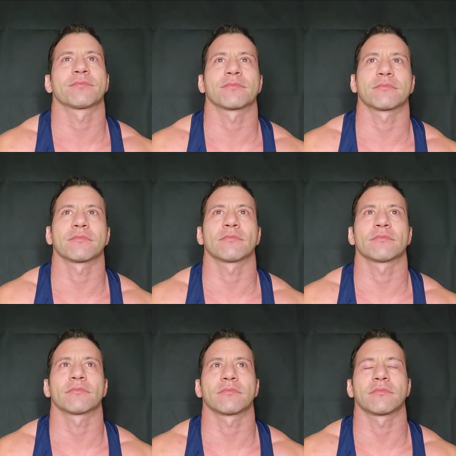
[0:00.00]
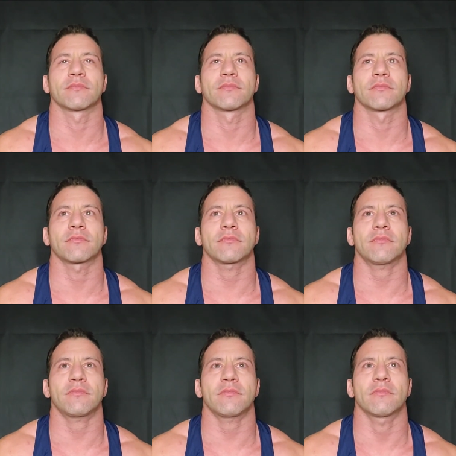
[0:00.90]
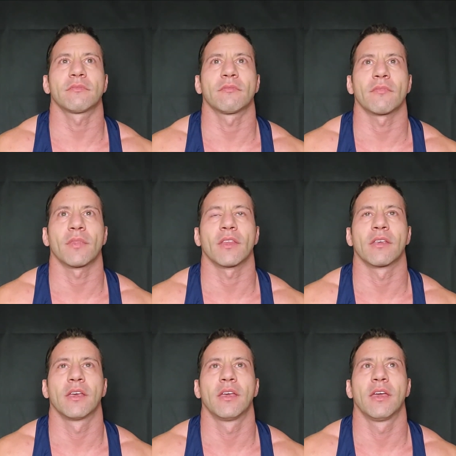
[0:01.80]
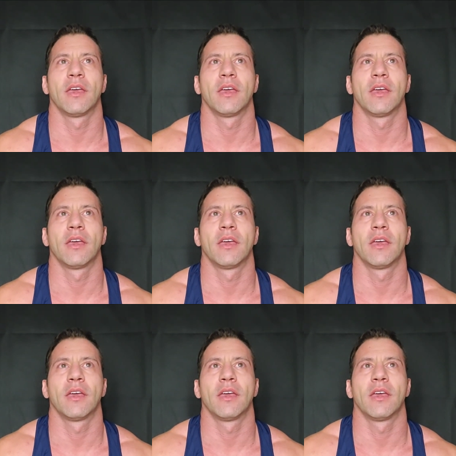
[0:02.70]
(no one is talking)